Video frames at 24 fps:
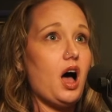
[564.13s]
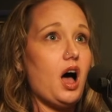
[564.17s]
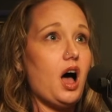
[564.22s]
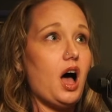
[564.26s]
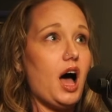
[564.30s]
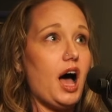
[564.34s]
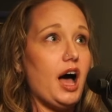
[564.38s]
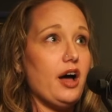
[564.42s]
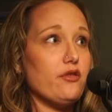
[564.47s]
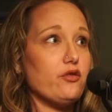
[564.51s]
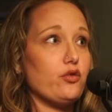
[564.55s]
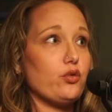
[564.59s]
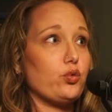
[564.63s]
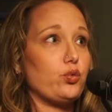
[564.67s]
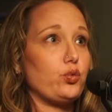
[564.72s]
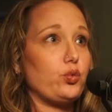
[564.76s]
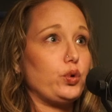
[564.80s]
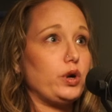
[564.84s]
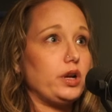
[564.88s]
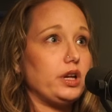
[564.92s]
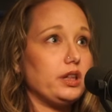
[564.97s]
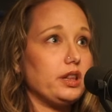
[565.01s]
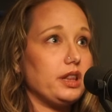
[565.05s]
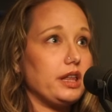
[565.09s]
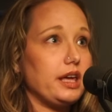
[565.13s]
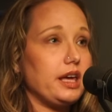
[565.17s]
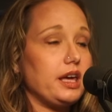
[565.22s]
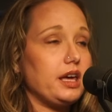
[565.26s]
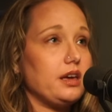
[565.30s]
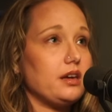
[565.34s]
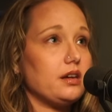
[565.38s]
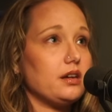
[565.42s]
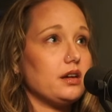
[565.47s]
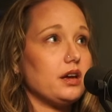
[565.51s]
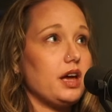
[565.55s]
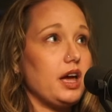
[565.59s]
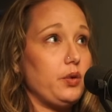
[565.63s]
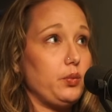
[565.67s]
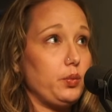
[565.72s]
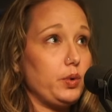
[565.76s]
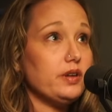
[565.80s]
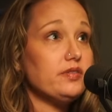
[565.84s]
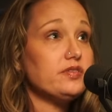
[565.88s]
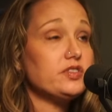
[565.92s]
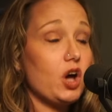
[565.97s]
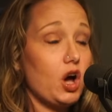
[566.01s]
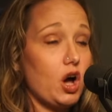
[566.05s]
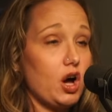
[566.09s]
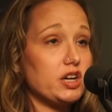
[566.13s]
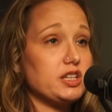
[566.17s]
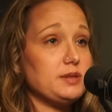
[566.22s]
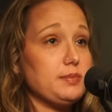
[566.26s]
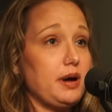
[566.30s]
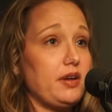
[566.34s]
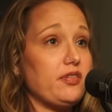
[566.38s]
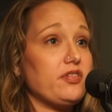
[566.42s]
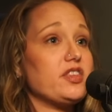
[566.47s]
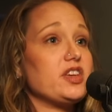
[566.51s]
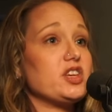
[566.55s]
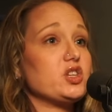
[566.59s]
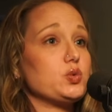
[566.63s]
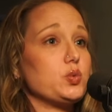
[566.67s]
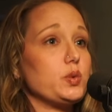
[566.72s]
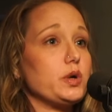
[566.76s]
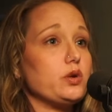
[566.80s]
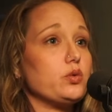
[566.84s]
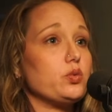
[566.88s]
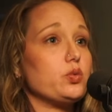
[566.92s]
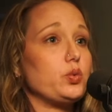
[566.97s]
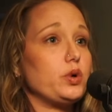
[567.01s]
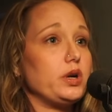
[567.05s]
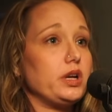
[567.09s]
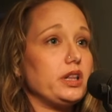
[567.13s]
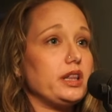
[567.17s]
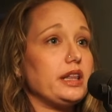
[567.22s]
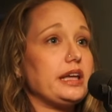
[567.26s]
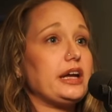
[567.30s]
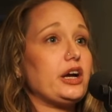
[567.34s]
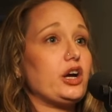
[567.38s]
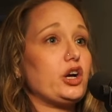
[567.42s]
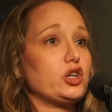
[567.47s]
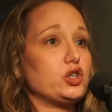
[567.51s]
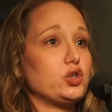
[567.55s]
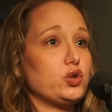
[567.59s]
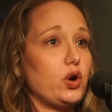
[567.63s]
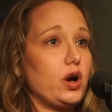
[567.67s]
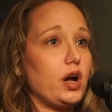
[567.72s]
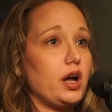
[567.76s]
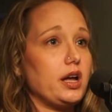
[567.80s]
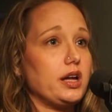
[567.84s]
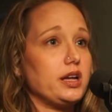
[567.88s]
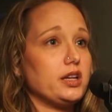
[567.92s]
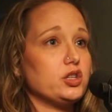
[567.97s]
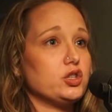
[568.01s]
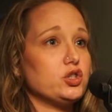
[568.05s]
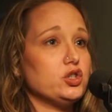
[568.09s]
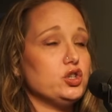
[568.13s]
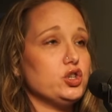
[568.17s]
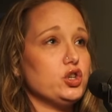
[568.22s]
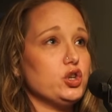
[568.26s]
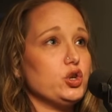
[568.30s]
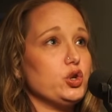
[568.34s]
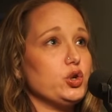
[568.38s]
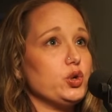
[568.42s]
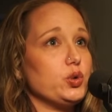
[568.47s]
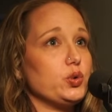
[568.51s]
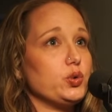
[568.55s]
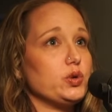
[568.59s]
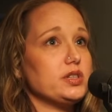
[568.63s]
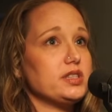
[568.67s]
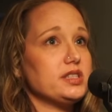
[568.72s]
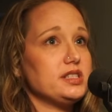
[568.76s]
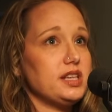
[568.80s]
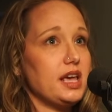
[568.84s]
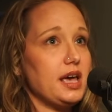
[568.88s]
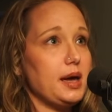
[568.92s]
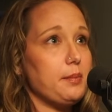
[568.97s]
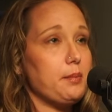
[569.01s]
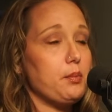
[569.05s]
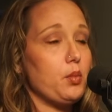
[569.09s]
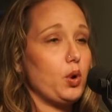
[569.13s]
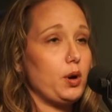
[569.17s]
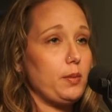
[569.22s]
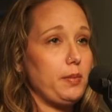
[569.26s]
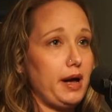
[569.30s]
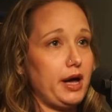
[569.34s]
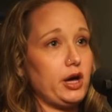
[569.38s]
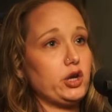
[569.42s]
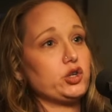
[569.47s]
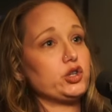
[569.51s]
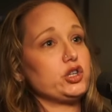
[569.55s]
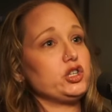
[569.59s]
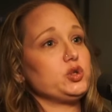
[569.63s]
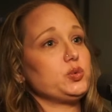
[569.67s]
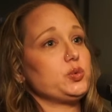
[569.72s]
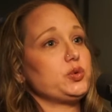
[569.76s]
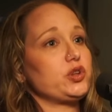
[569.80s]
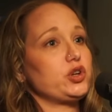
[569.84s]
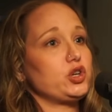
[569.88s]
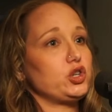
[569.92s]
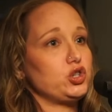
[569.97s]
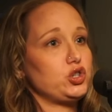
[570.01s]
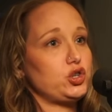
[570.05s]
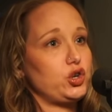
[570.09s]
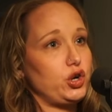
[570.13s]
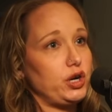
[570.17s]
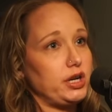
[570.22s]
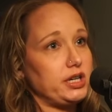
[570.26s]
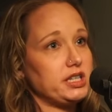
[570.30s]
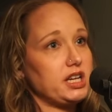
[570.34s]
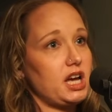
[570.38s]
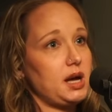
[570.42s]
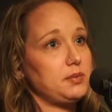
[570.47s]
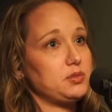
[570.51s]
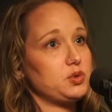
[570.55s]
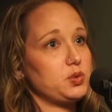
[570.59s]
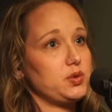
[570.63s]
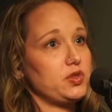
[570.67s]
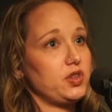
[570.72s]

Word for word: I've really, and we've talked about this, we really are trying to set more boundaries with our screen times with